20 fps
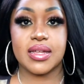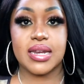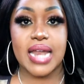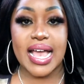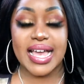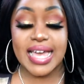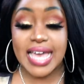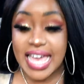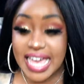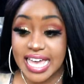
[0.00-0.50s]

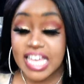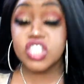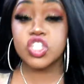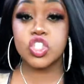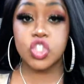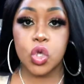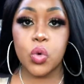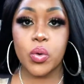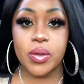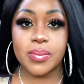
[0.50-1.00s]
Like he's
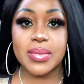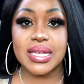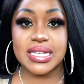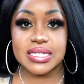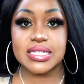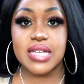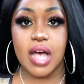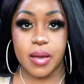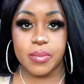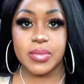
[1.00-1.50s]
doing me
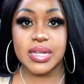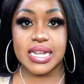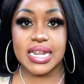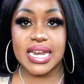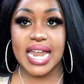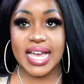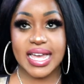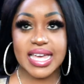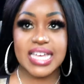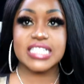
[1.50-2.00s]
something, it.
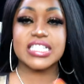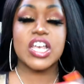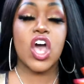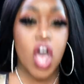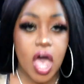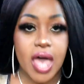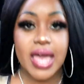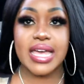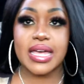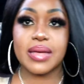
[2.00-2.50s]
Like he's
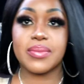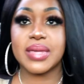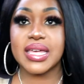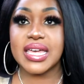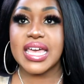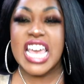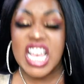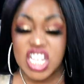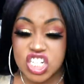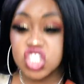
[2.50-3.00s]
hurting
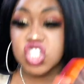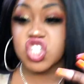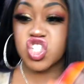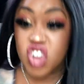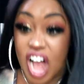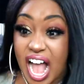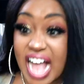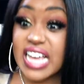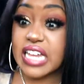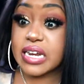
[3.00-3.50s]
me,
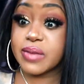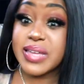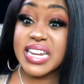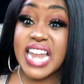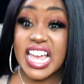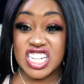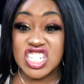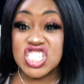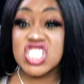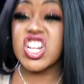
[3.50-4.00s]
strangling me,
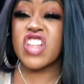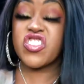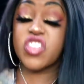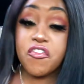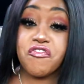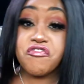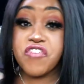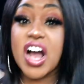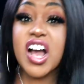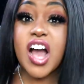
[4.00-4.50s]
like shut
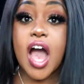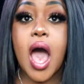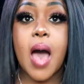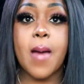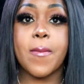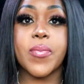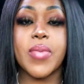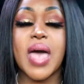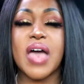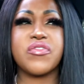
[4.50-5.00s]
the fuck
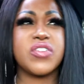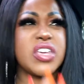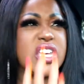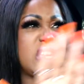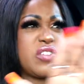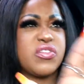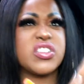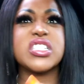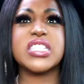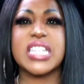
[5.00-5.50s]
up. I think he
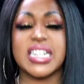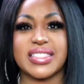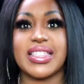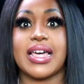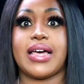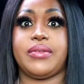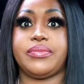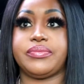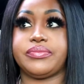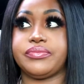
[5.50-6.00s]
even said
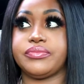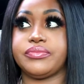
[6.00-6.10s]
that.